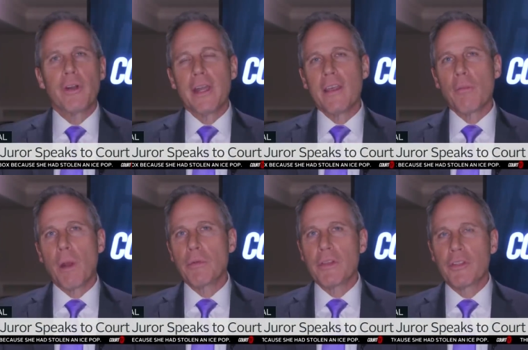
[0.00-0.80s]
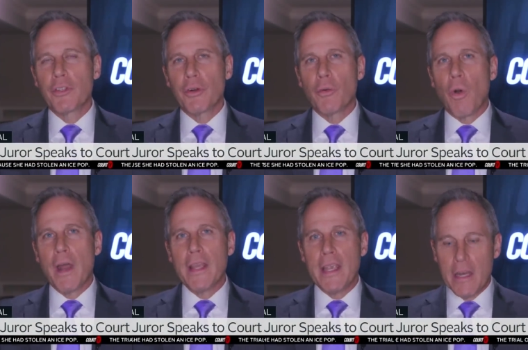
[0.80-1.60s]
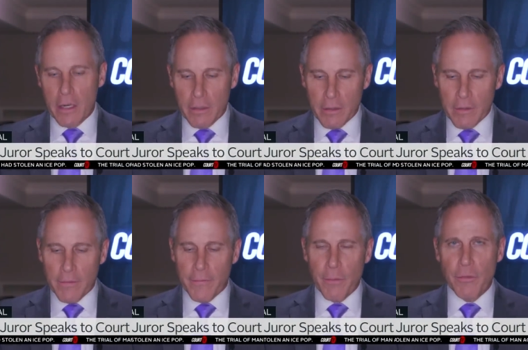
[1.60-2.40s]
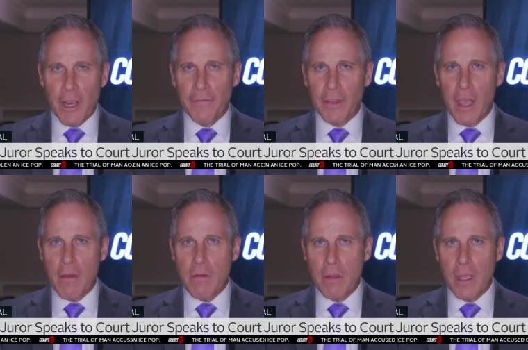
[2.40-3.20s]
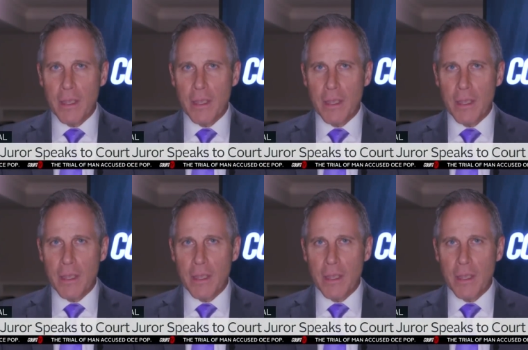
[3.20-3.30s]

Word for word: or any other members of the jury want to hear from Jeff Lowe?